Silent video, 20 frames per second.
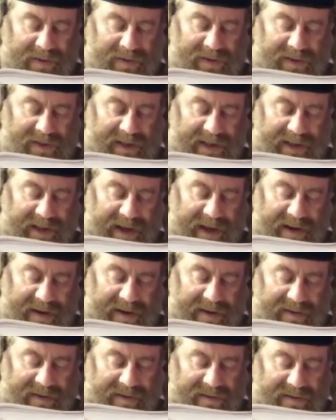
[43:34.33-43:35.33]
scenario,
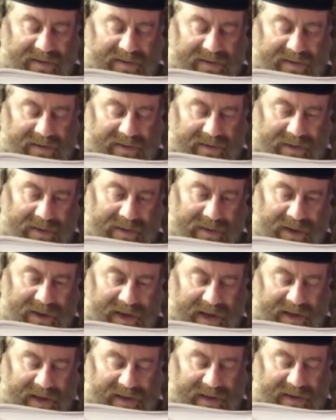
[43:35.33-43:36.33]
new
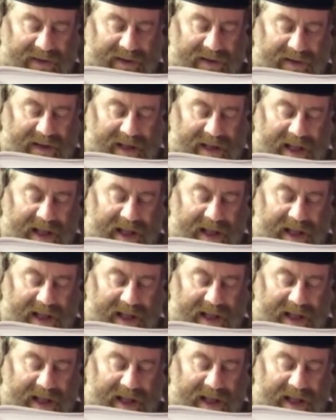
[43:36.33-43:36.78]
case, right?